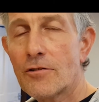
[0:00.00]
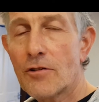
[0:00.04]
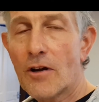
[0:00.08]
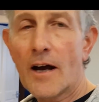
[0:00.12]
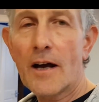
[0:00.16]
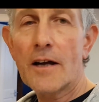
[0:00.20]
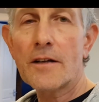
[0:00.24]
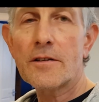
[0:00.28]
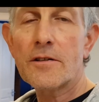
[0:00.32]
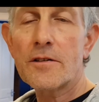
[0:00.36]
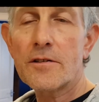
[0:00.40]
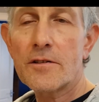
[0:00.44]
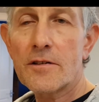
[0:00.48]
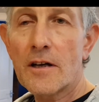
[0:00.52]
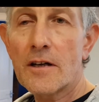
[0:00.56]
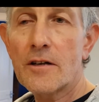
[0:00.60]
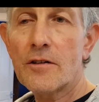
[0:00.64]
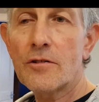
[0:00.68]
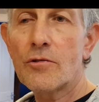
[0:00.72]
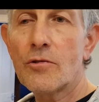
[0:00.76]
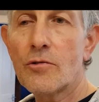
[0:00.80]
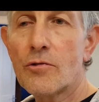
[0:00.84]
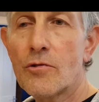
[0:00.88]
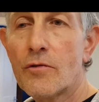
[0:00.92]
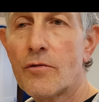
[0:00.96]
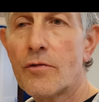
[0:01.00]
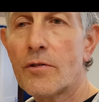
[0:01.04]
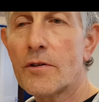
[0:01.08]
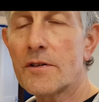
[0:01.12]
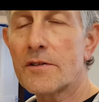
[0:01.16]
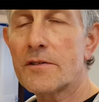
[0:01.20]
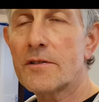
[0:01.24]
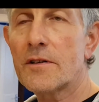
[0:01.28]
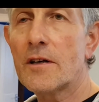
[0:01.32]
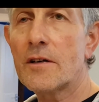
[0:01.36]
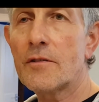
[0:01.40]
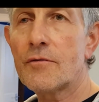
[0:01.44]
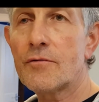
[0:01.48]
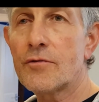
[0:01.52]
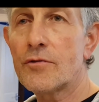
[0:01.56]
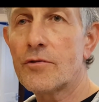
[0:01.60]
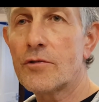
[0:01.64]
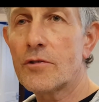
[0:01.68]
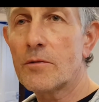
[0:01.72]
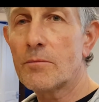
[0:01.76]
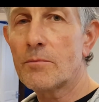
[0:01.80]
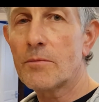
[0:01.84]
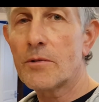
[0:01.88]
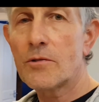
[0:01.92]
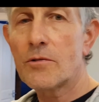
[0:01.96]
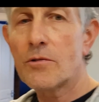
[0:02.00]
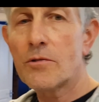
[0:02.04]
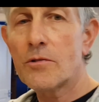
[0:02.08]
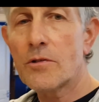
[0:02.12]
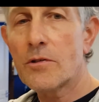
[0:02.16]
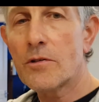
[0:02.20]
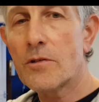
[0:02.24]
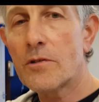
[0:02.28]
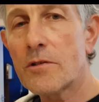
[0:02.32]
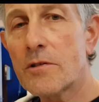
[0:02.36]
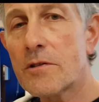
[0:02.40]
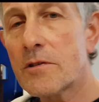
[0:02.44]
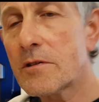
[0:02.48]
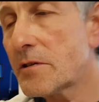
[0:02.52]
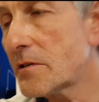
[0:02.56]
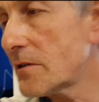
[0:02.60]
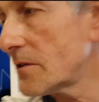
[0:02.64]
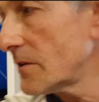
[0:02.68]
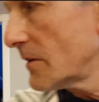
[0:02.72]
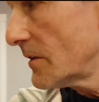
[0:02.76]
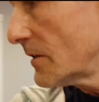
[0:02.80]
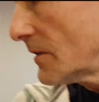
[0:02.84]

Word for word: so I decided to go for the side fruiting because